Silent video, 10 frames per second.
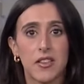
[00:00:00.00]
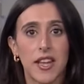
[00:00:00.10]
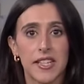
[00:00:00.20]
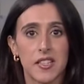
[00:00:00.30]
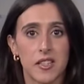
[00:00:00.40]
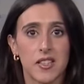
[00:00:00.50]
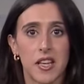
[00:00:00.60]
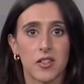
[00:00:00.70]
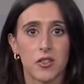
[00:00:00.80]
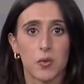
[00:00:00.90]
unlicensed
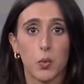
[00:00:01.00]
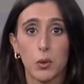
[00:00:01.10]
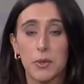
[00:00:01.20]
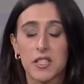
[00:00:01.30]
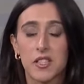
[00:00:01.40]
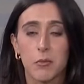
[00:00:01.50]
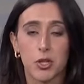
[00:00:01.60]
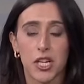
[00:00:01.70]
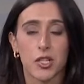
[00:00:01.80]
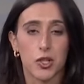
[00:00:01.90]
sellers will be
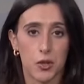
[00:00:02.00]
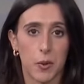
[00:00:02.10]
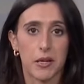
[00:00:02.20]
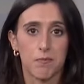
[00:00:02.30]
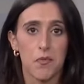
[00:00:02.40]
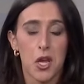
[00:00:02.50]
subject to it.